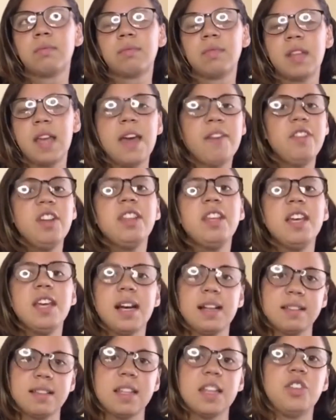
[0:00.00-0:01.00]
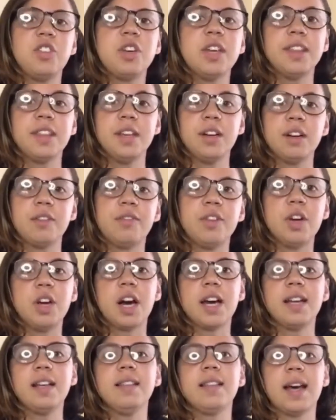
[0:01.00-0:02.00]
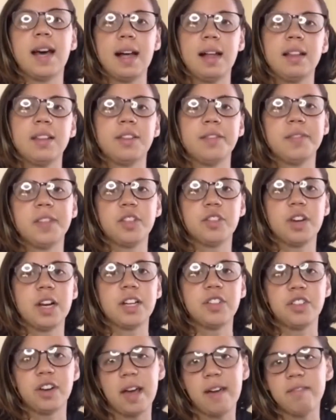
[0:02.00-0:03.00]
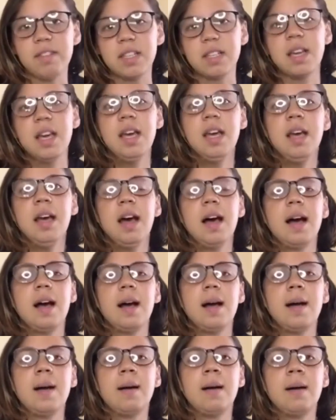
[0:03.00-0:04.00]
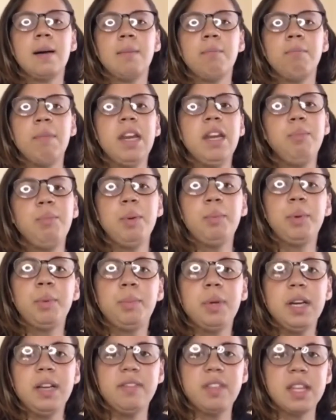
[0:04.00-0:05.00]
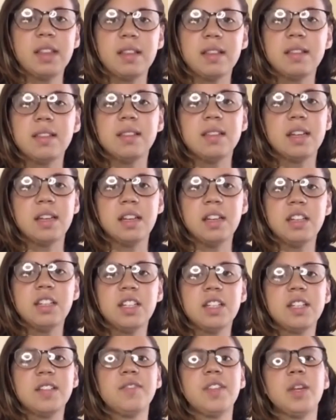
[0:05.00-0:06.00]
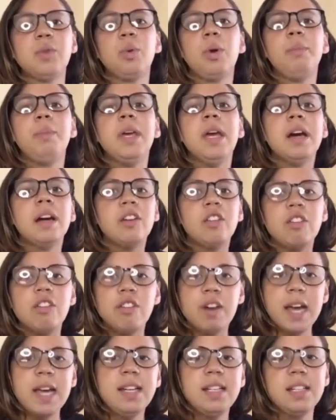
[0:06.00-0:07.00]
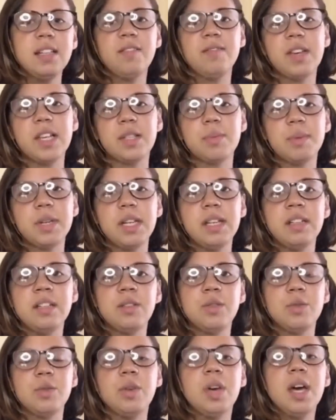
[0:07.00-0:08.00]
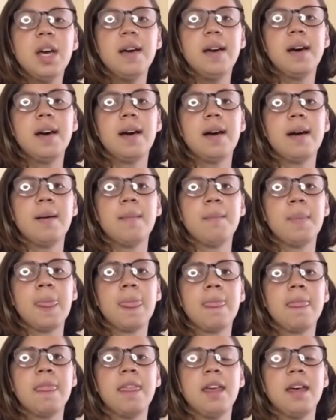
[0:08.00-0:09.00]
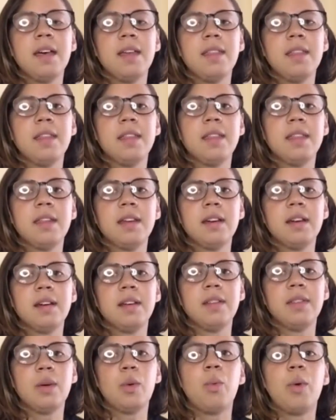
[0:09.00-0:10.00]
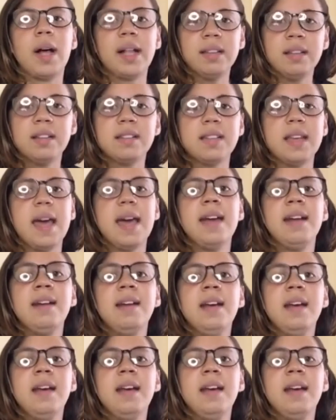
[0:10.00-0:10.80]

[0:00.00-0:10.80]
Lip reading: everything else that you can think of regarding the health of the truck drivers. Many people believe that this is an initiative that will be a great investment into the wellness and